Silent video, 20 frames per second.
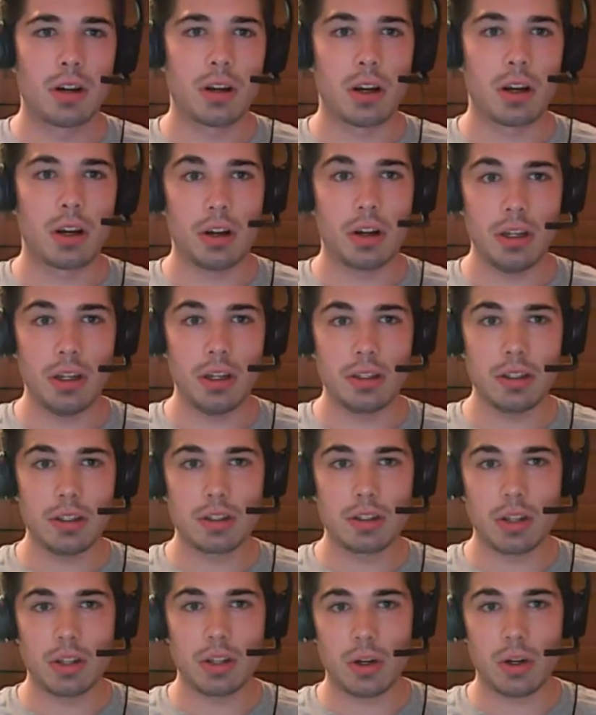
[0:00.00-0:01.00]
All right.
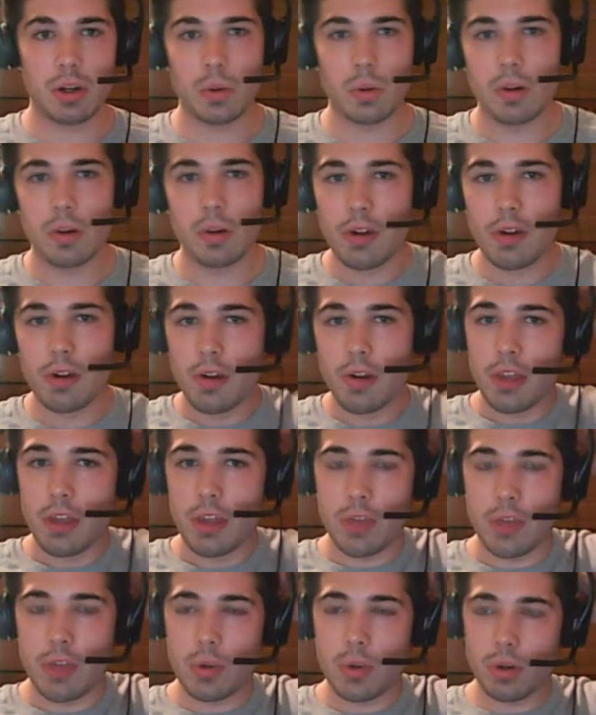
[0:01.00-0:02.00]
So
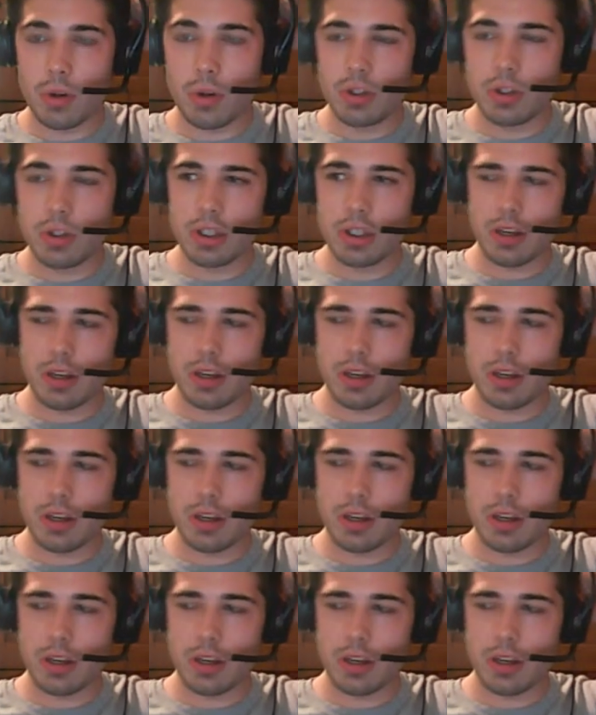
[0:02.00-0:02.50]
if you are new to,